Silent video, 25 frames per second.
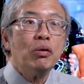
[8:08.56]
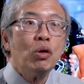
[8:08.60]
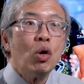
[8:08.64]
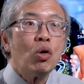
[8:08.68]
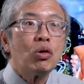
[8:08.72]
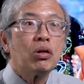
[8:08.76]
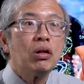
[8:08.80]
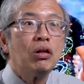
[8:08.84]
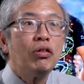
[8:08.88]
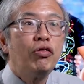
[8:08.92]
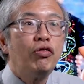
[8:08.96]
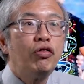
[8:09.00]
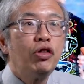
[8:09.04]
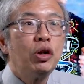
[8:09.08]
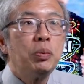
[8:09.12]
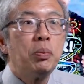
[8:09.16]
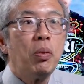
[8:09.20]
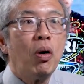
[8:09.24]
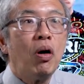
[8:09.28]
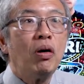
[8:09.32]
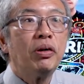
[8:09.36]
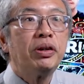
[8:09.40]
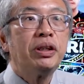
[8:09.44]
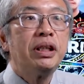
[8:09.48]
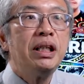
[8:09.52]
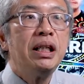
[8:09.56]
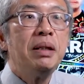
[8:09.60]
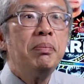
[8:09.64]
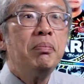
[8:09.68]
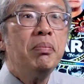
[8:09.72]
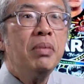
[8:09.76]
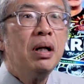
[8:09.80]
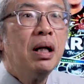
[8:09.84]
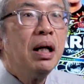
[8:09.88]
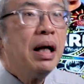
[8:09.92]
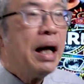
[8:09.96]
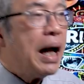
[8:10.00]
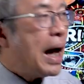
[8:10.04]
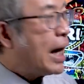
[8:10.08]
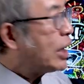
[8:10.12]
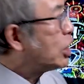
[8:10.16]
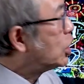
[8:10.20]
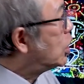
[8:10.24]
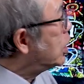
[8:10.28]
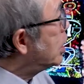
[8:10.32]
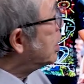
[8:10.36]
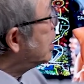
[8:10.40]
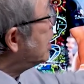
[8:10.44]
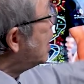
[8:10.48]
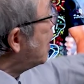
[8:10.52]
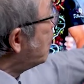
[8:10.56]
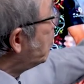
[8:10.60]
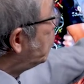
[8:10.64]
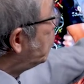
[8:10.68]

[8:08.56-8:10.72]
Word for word: local football team actually